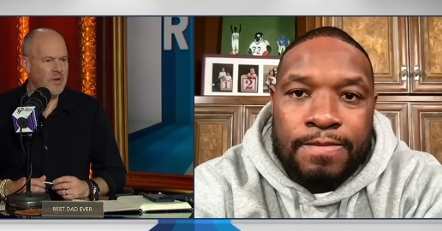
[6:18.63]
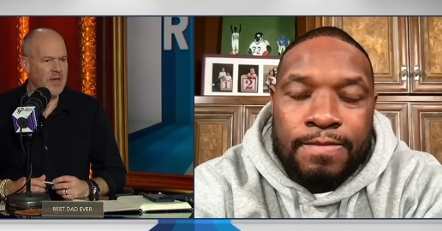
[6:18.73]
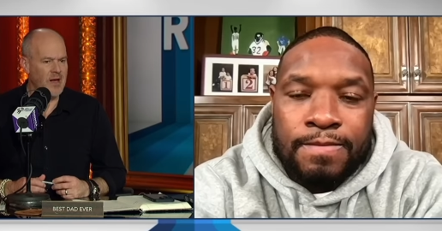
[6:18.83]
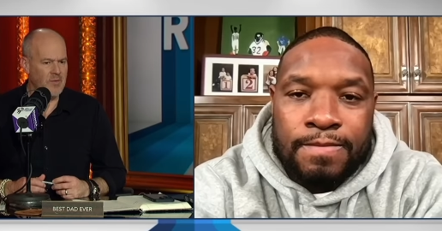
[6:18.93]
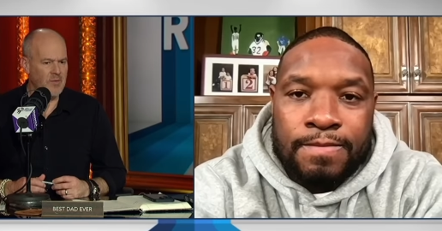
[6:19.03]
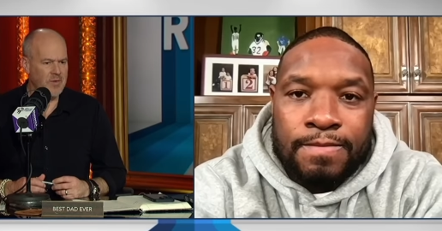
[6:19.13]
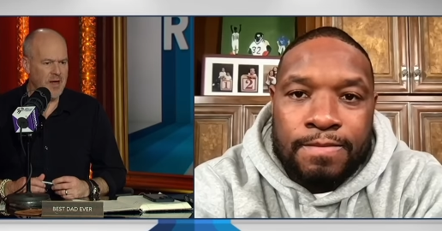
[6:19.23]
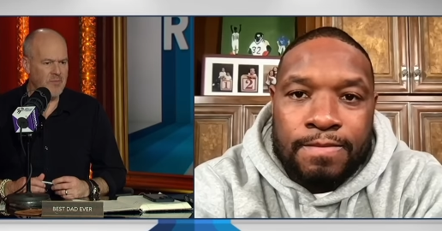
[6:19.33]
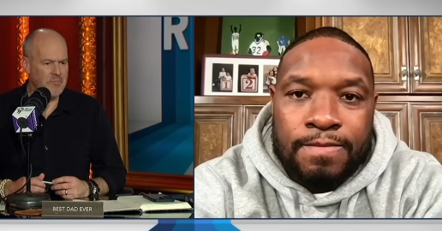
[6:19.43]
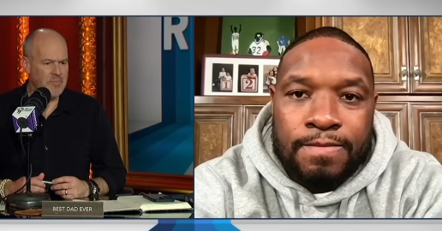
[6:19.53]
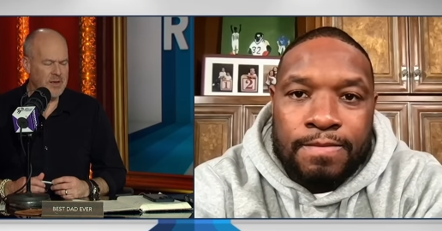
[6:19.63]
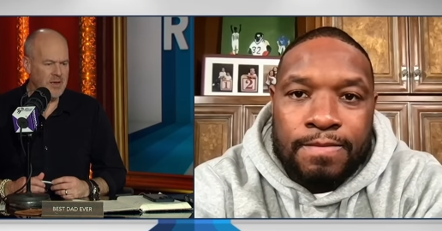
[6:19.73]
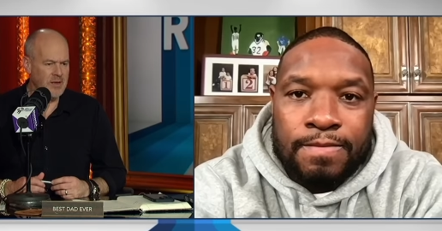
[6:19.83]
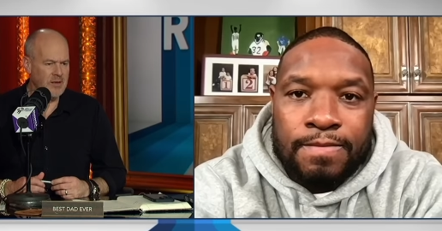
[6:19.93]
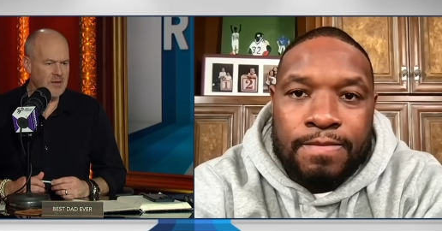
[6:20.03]
Speaker 1: without without
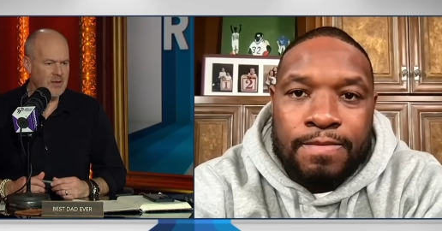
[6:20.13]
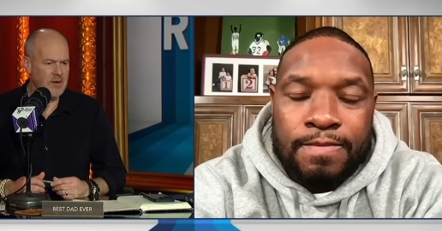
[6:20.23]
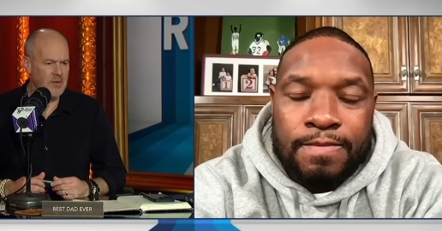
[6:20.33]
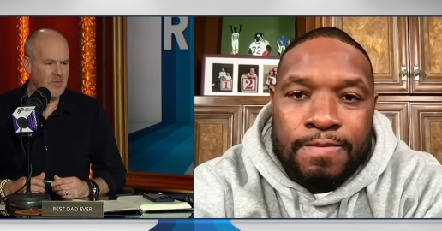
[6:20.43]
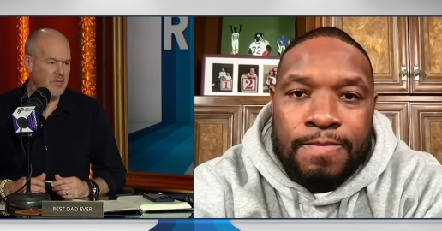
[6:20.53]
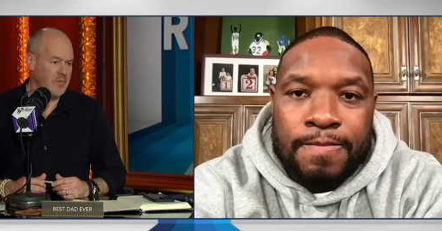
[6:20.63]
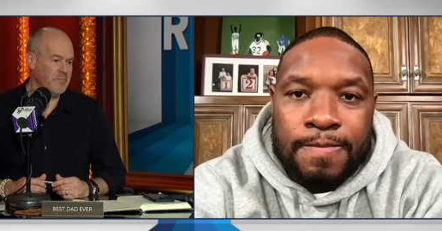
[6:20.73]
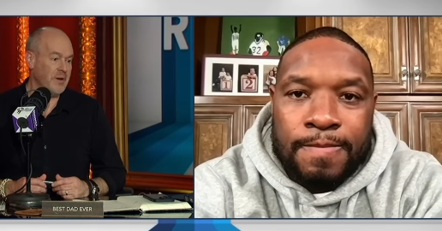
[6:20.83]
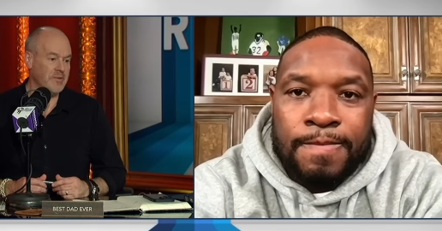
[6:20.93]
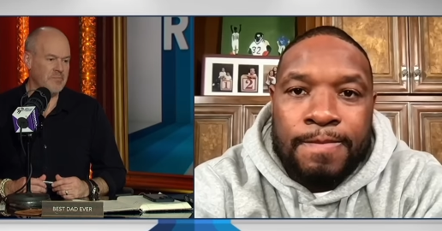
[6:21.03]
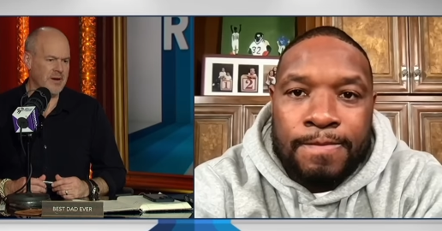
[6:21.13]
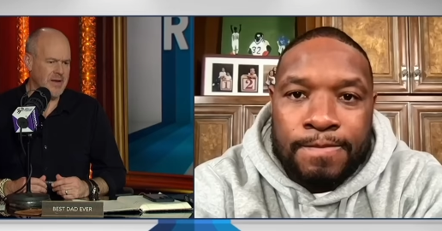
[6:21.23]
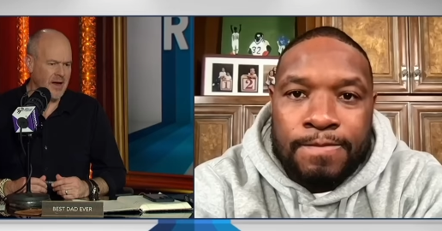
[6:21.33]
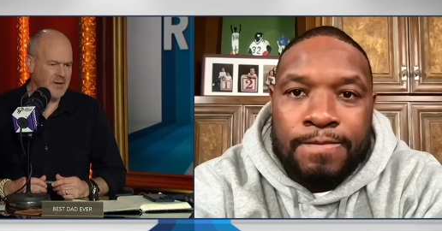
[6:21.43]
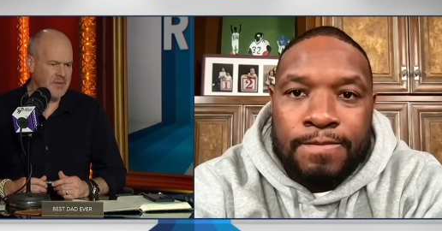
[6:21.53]
being, you know, but
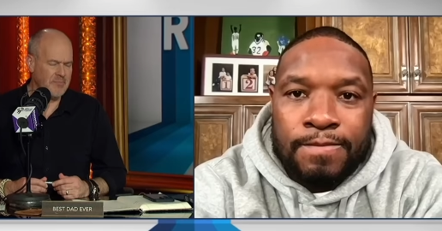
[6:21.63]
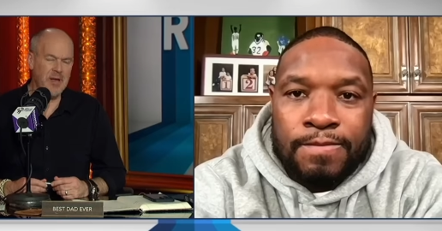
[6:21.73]
but got the